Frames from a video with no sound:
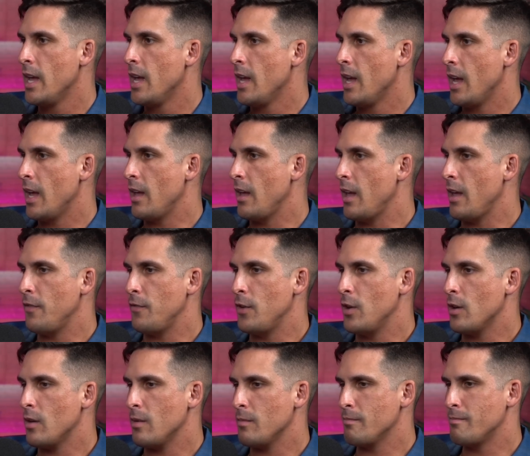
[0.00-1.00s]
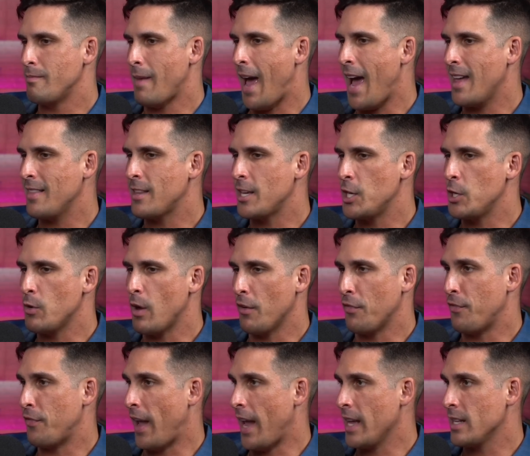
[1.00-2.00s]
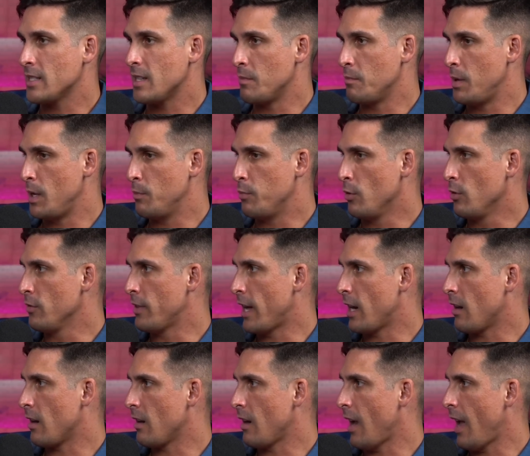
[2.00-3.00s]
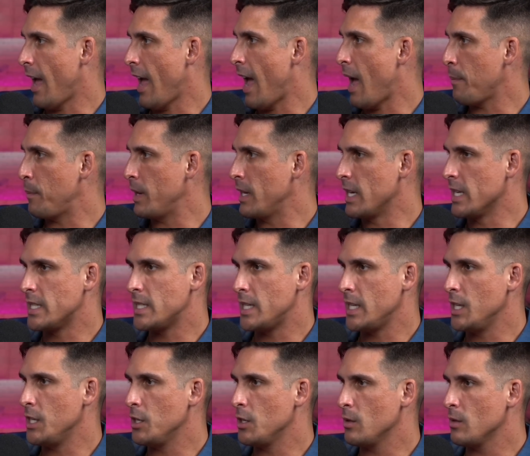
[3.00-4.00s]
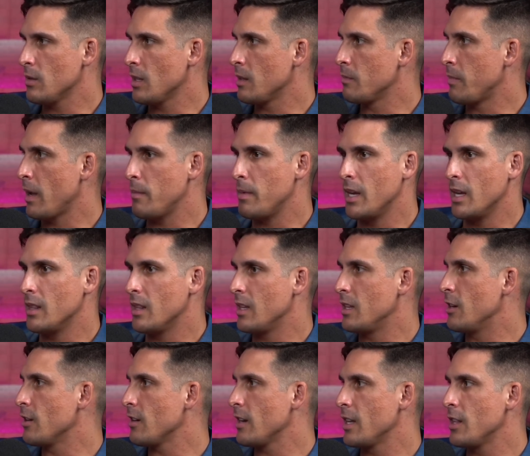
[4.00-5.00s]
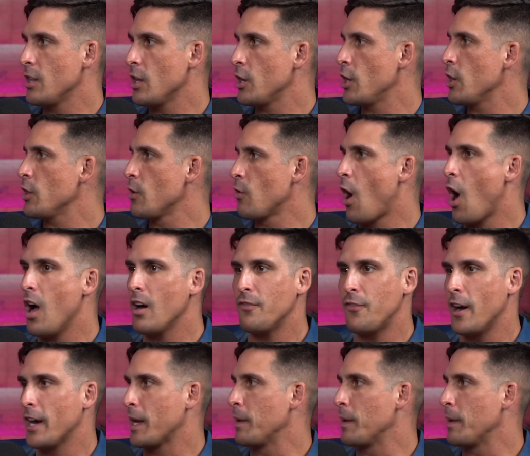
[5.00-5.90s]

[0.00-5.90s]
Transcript: if you're mad that you have fans and people that are happy to see you, then baby, you're in the wrong fucking